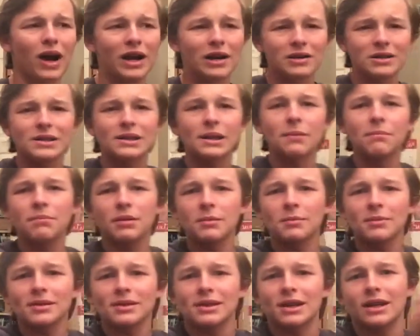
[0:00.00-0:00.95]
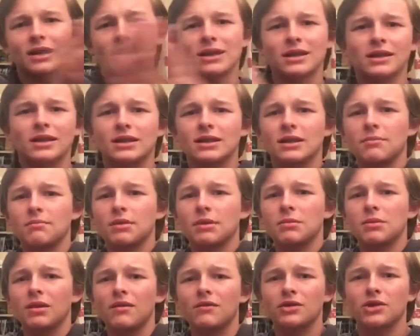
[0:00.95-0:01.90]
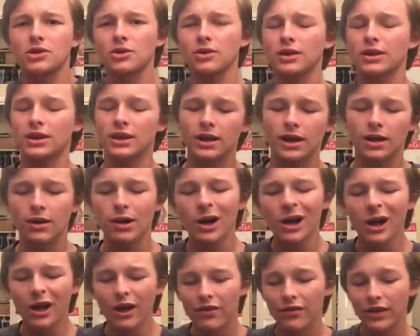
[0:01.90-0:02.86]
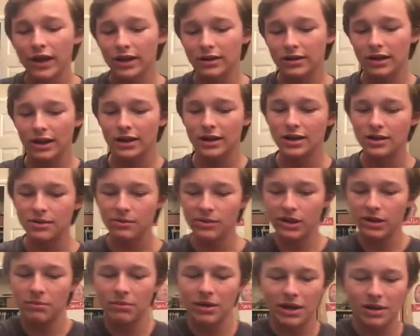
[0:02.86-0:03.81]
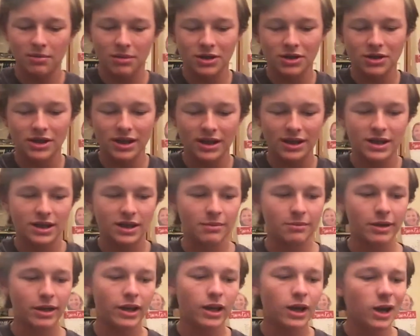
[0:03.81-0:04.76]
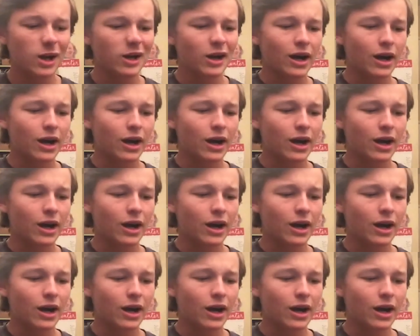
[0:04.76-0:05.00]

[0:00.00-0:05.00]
are some people selected and some people have a choice? You know, that doesn't really make much sense to me.